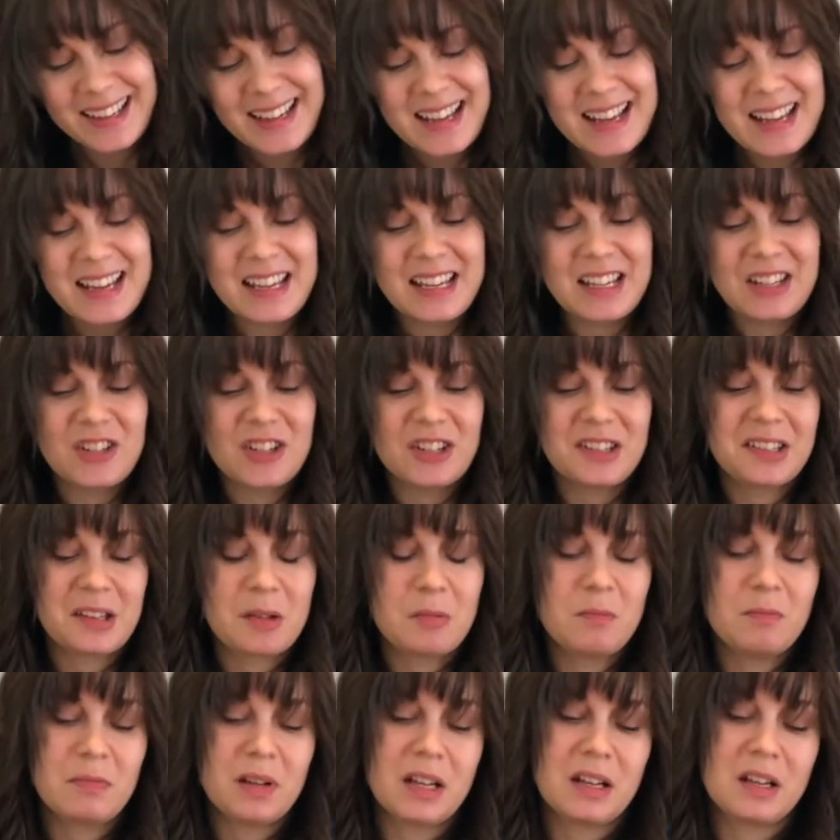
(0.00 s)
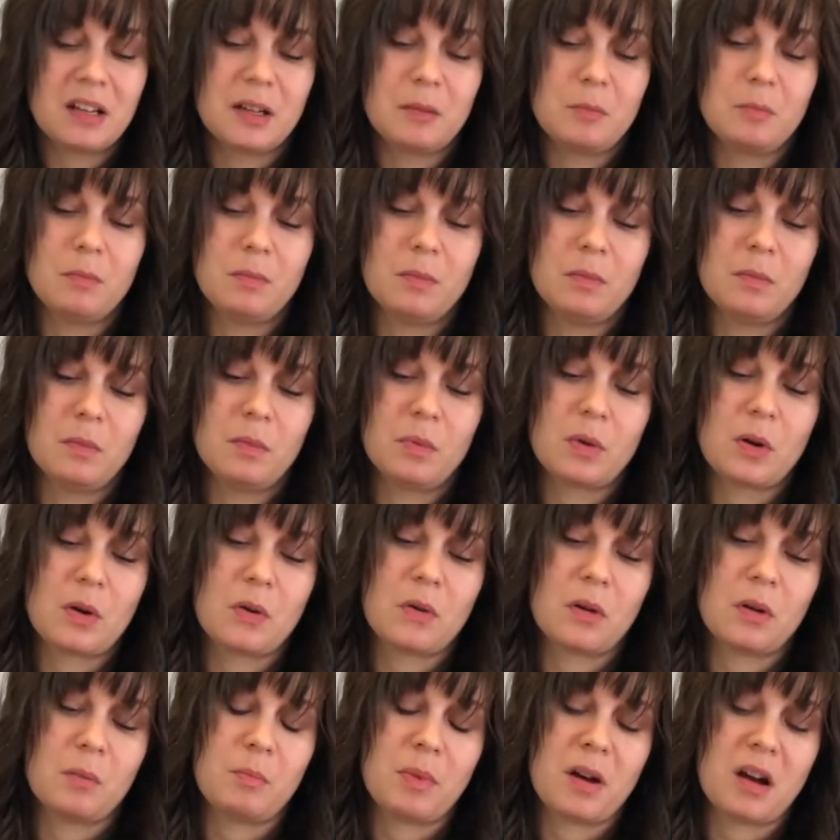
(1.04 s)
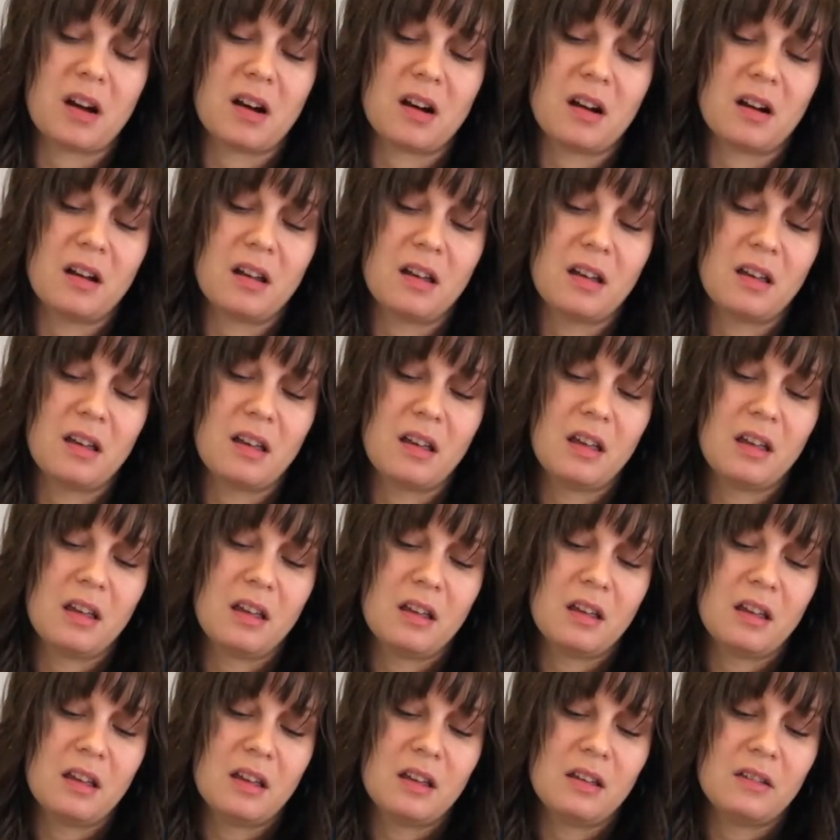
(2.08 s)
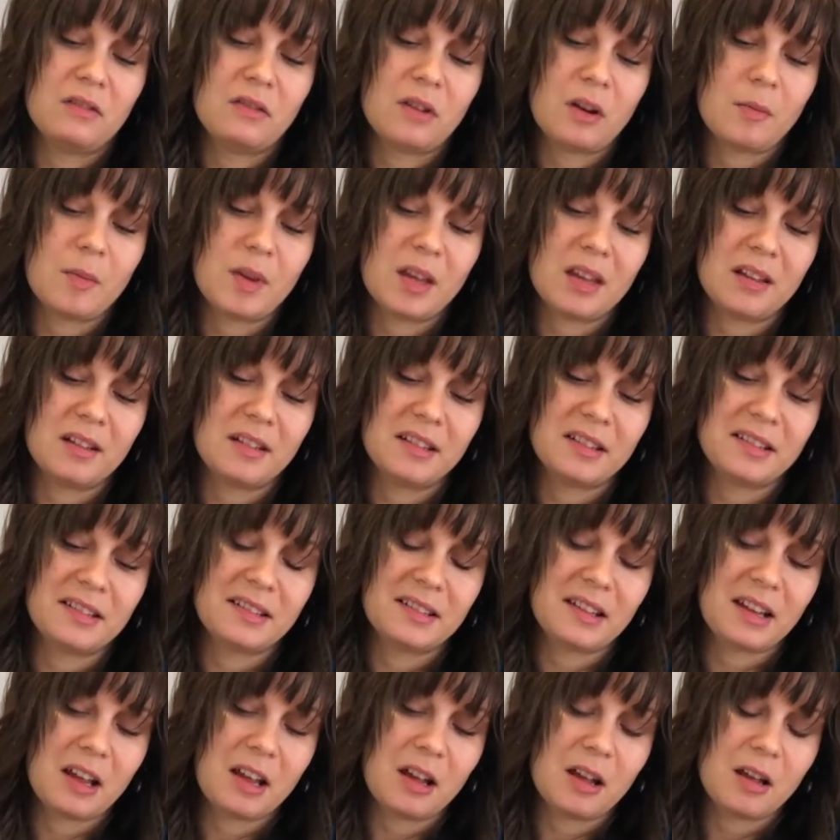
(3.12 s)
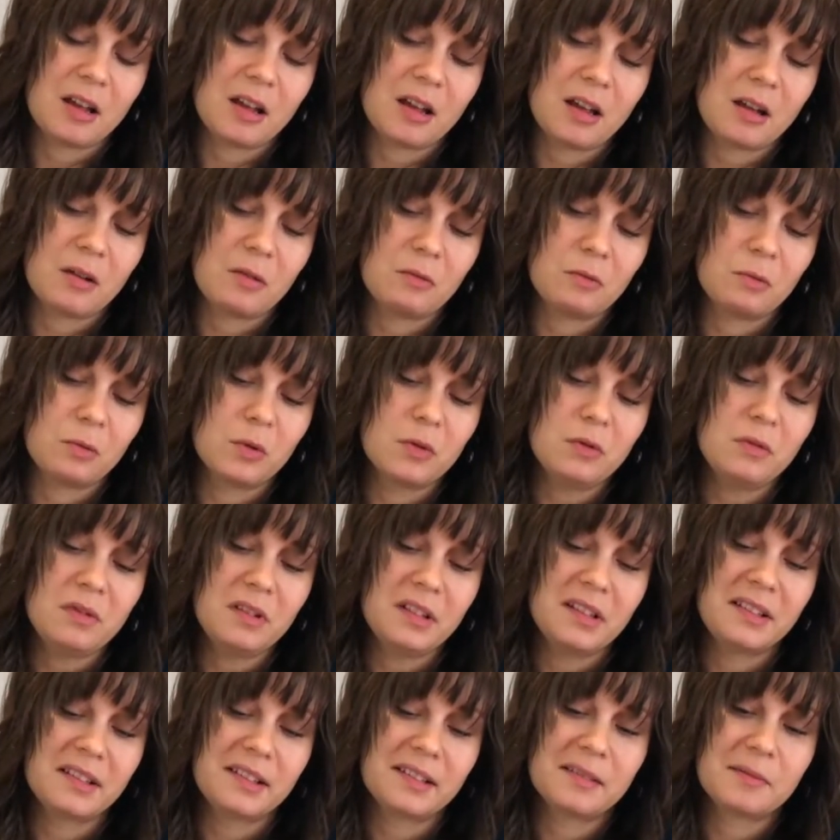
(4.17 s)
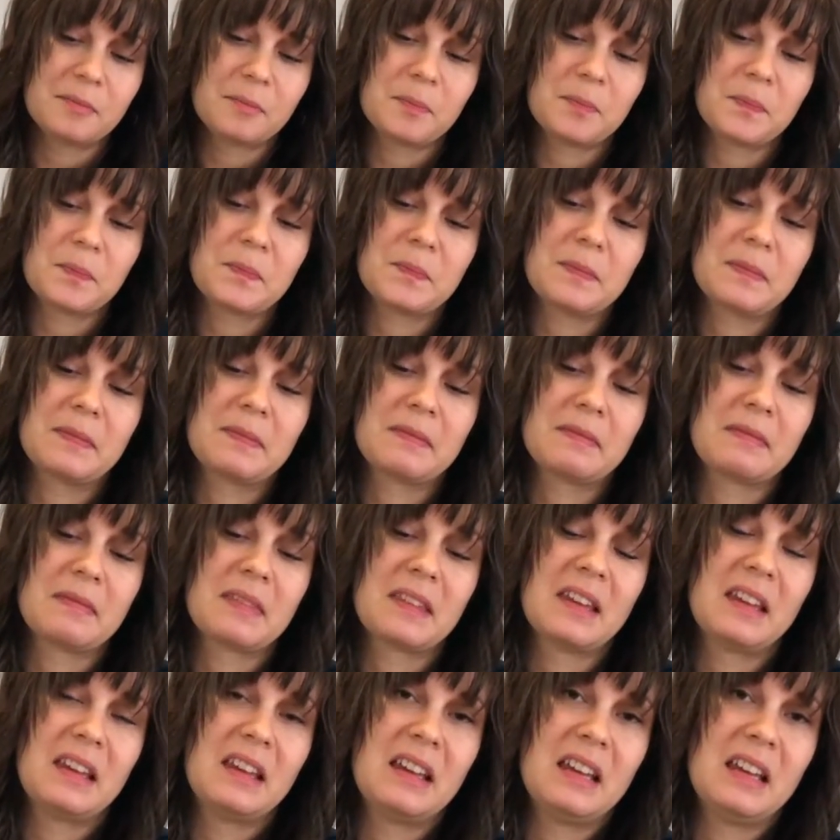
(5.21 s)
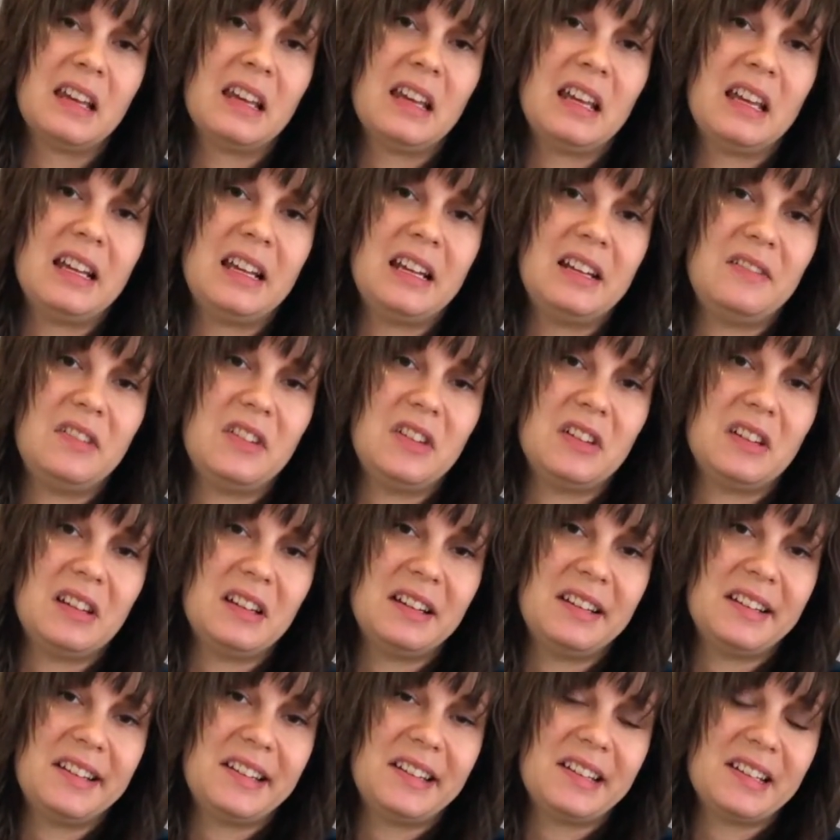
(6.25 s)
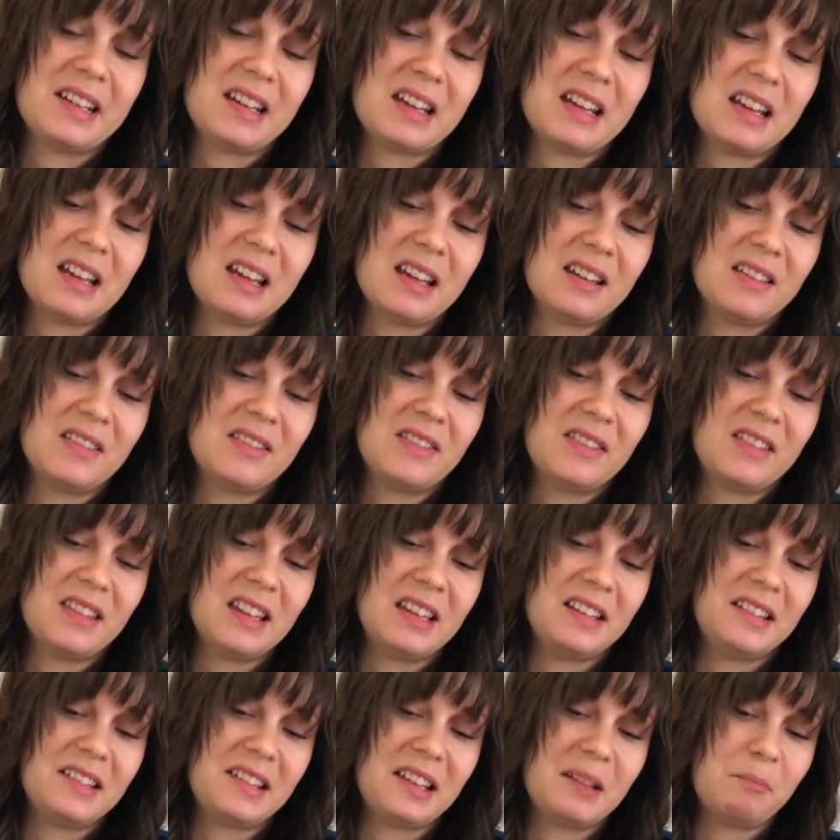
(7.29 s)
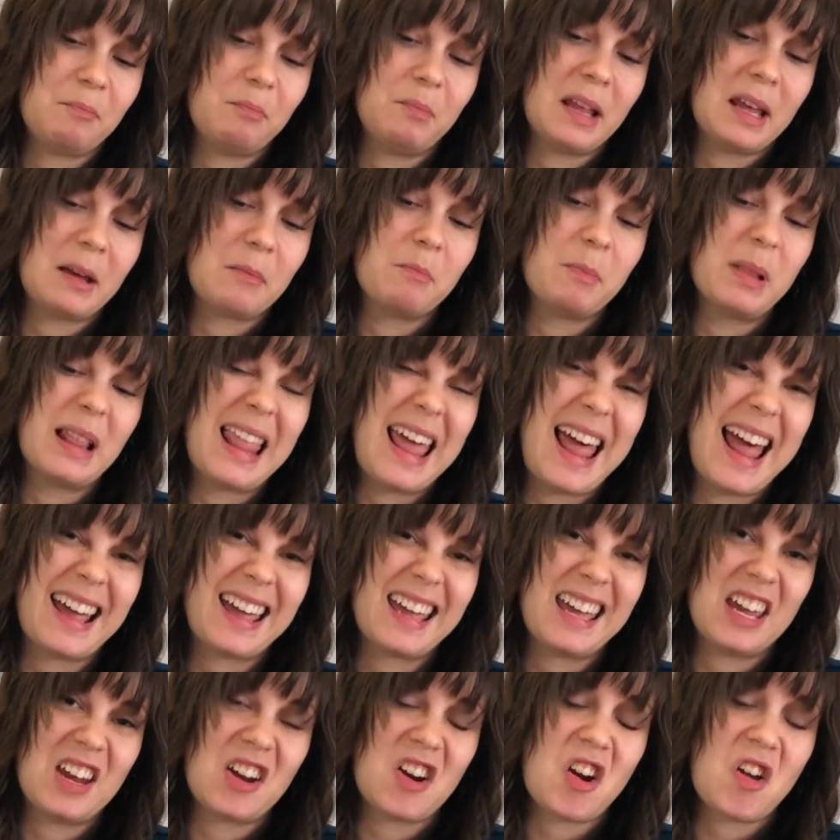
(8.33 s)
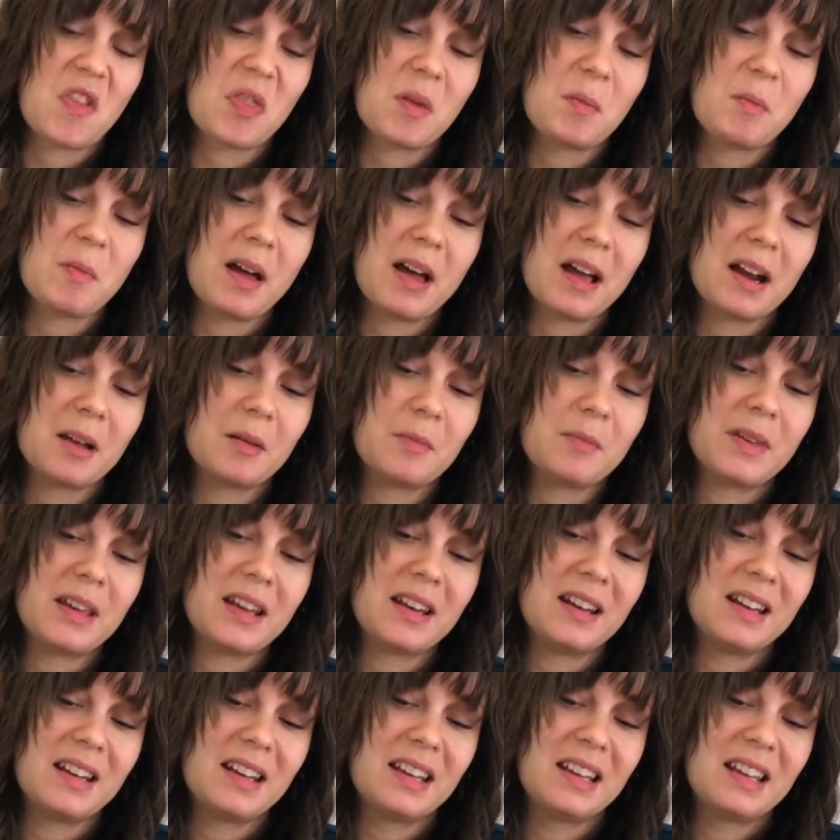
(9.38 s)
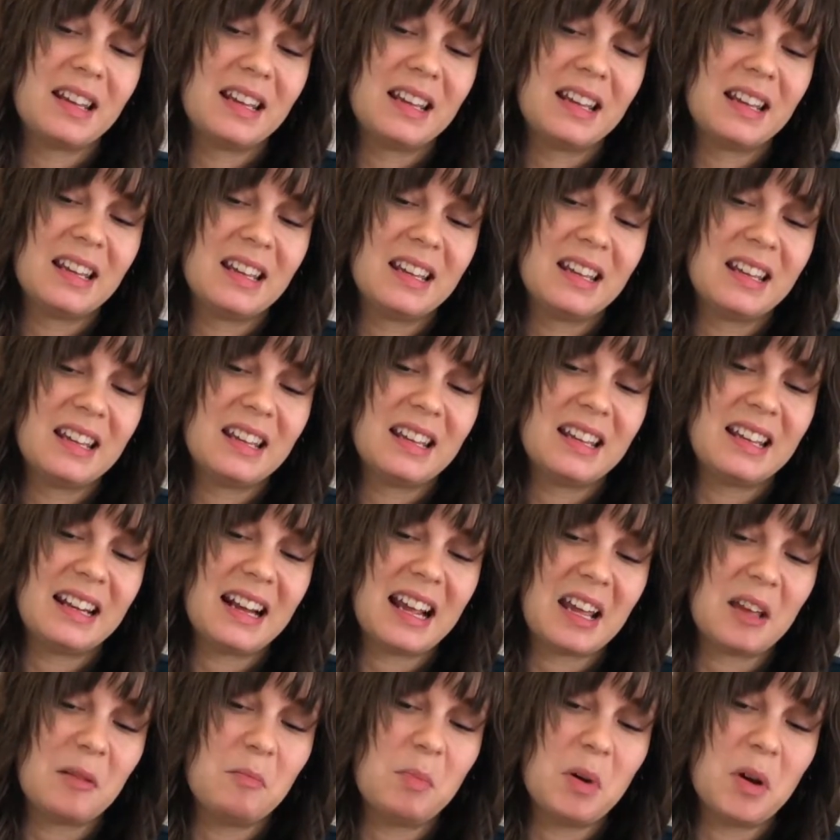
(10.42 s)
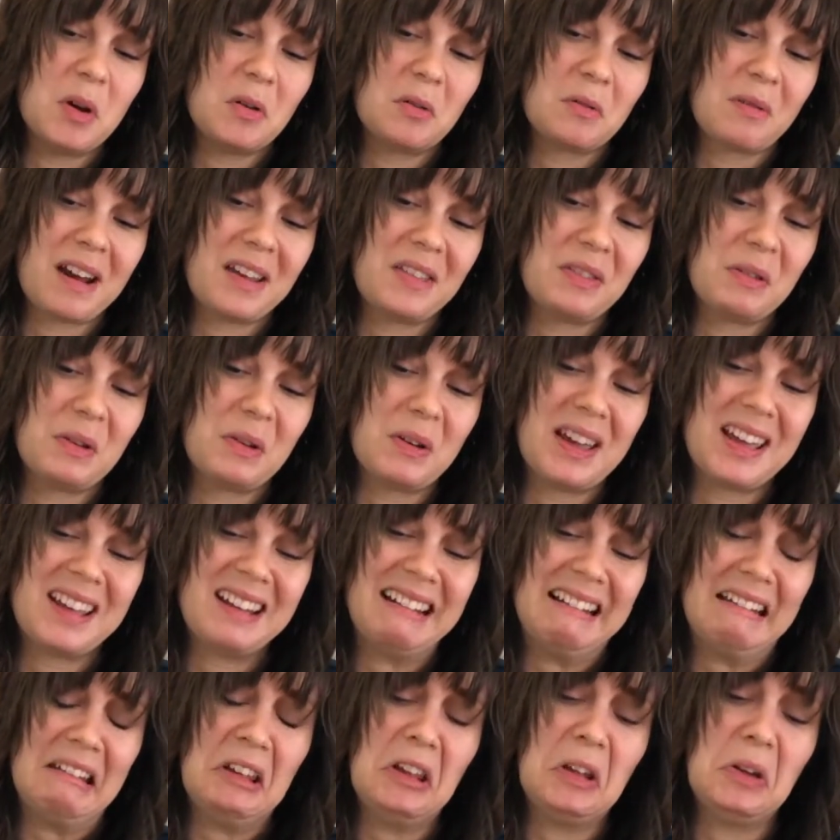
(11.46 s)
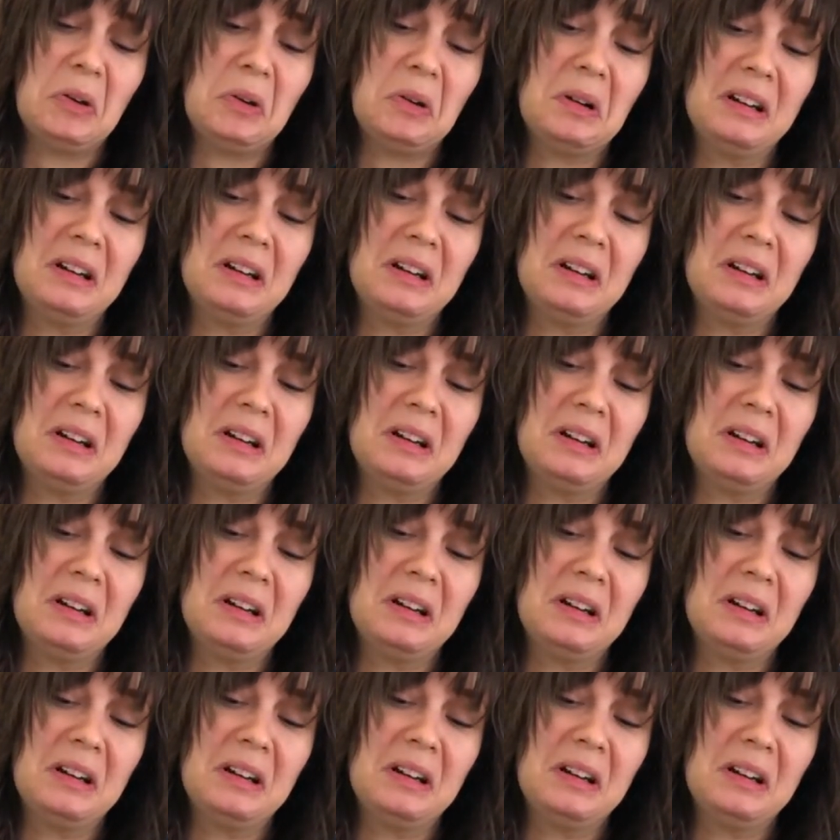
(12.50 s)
It just completely broke apart from its roots. And if you can see, it's like black here on the bottom, and I can poke right through it. Ew.